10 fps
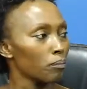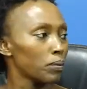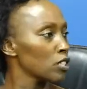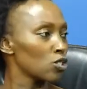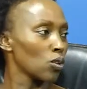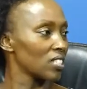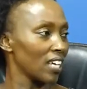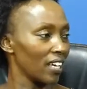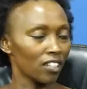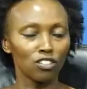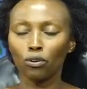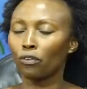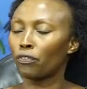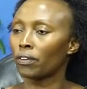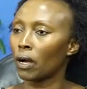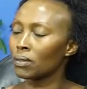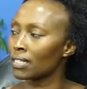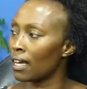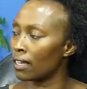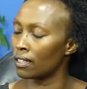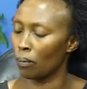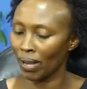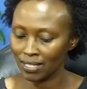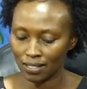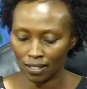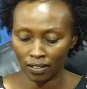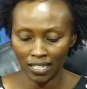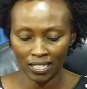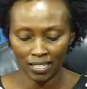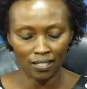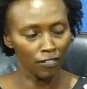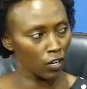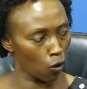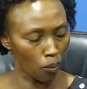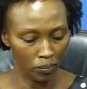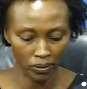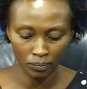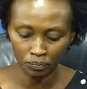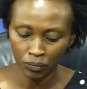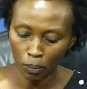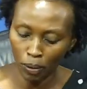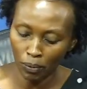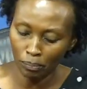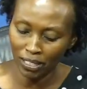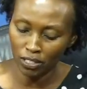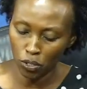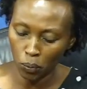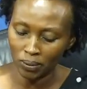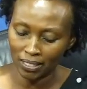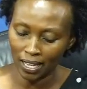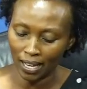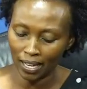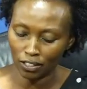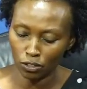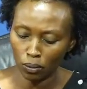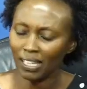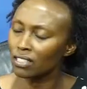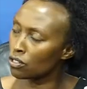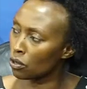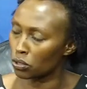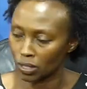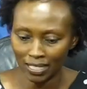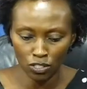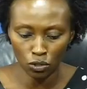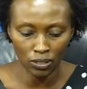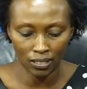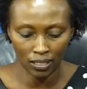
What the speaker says: Please don't take, you know, for the out there in the West, credit cards are very common. But we're being told, you know, let's not